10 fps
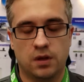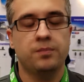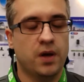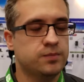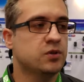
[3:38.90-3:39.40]

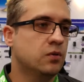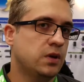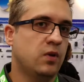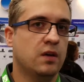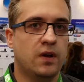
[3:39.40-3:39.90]
Yep,
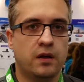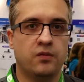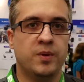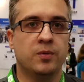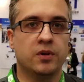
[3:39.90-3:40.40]
absolutely. We have a lot
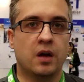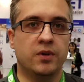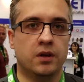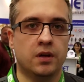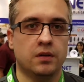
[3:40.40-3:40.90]
of people
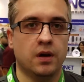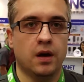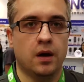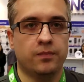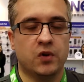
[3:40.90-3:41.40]
coming in
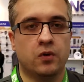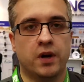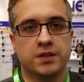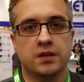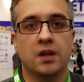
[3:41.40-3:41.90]
who are
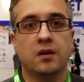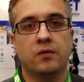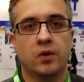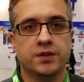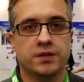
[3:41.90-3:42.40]
asking a lot
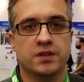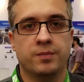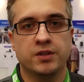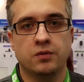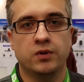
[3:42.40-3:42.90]
of questions,
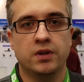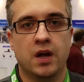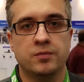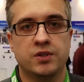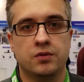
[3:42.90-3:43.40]
especially when it
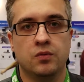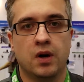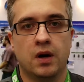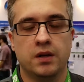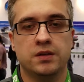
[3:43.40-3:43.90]
comes
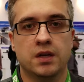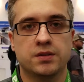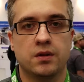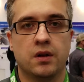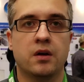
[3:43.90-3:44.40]
to
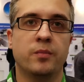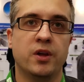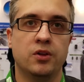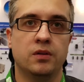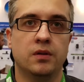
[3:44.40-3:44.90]
industrial
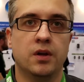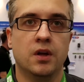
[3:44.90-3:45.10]
automation